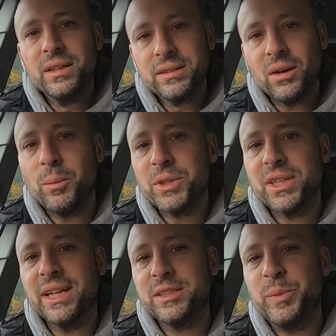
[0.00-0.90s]
So I'm
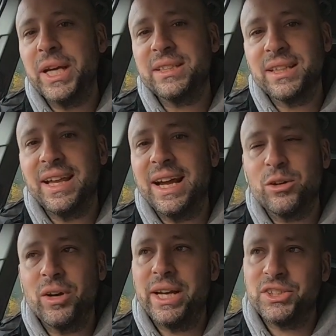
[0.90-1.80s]
expecting that
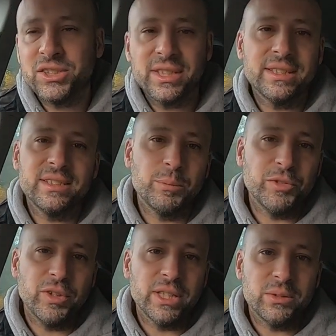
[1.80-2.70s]
crash has had some
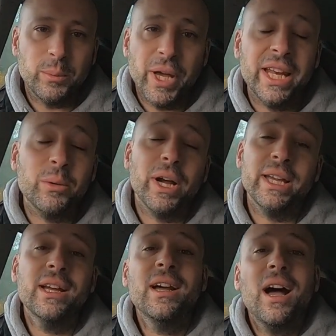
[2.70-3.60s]
effect to it. But
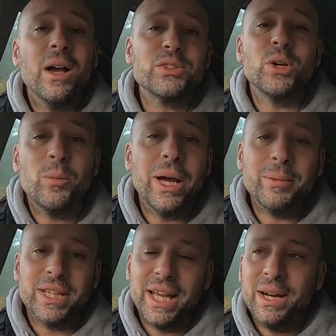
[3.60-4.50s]
anyway, I'll stop
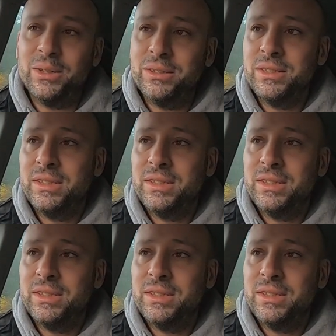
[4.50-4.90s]
rambling now.